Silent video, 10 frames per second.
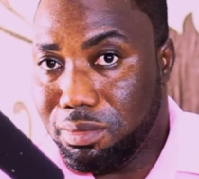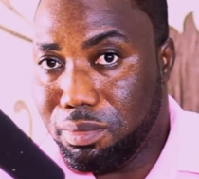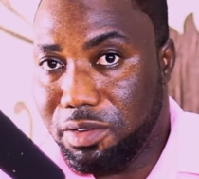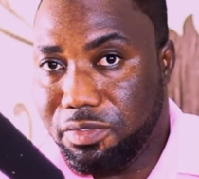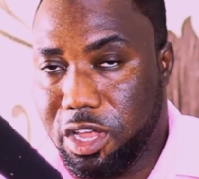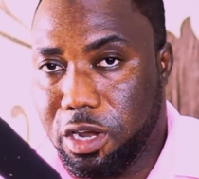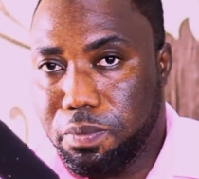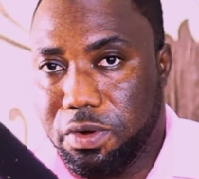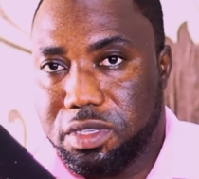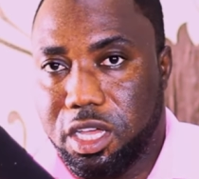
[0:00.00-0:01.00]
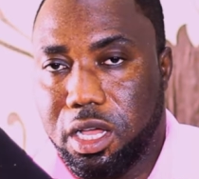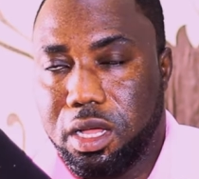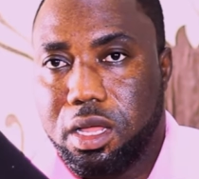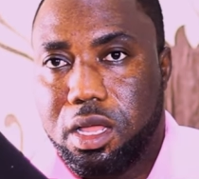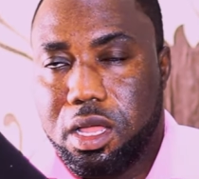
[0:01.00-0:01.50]
My friend, Professor
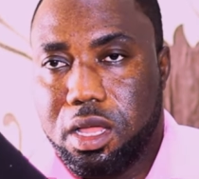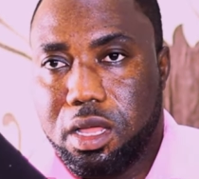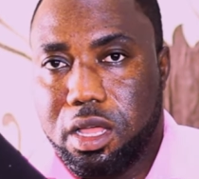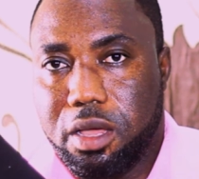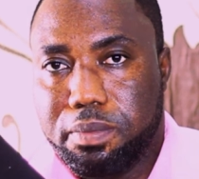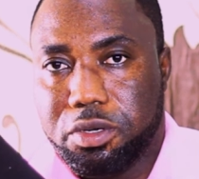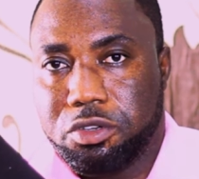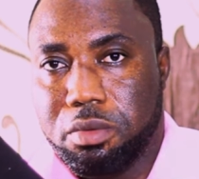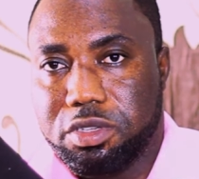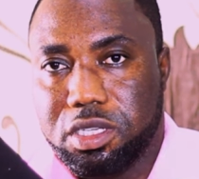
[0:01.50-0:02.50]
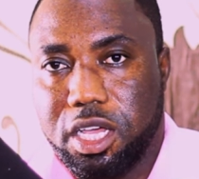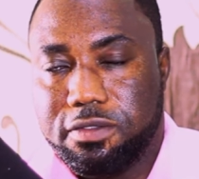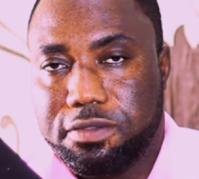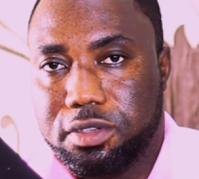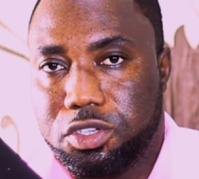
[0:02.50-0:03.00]
Bill Thompson, have
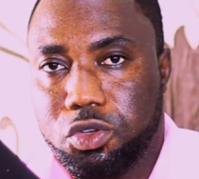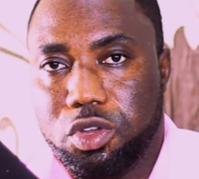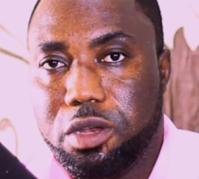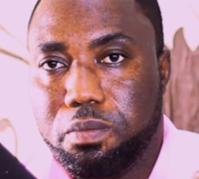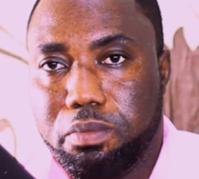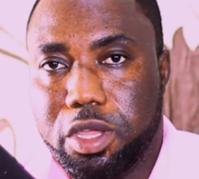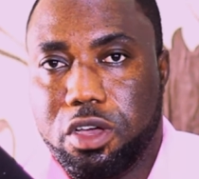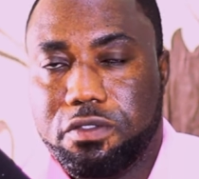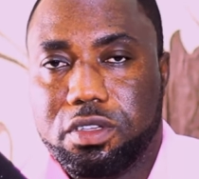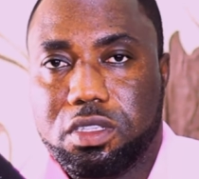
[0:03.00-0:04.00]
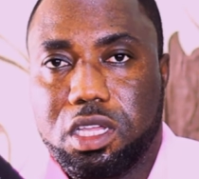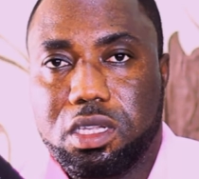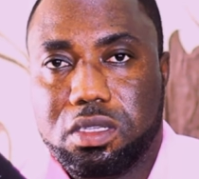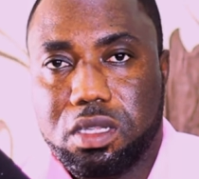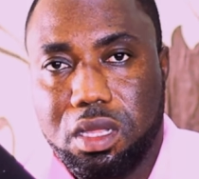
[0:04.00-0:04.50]
shown in many of his
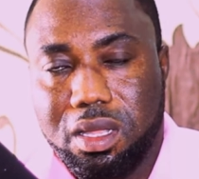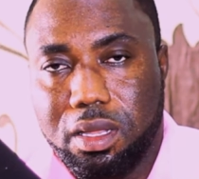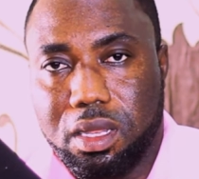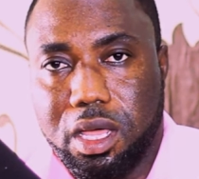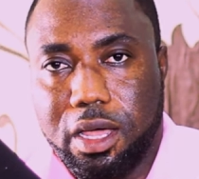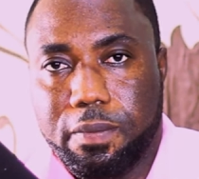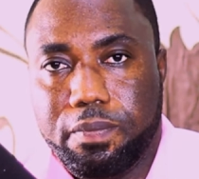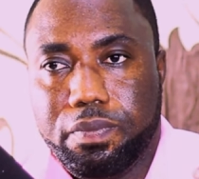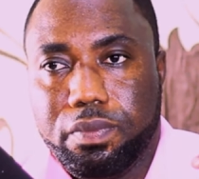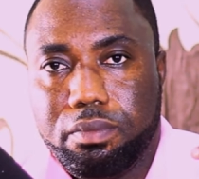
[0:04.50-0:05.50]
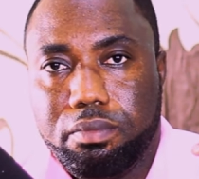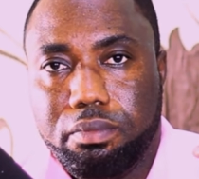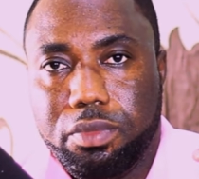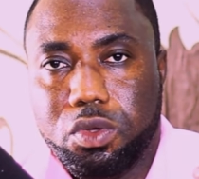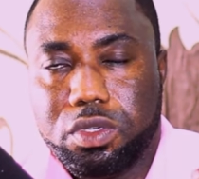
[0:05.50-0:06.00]
studies that
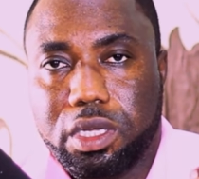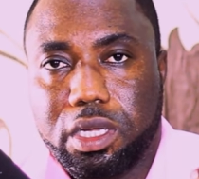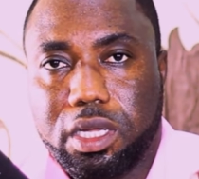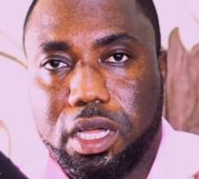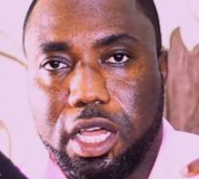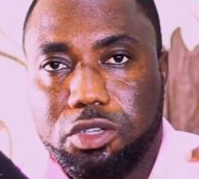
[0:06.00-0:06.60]
music can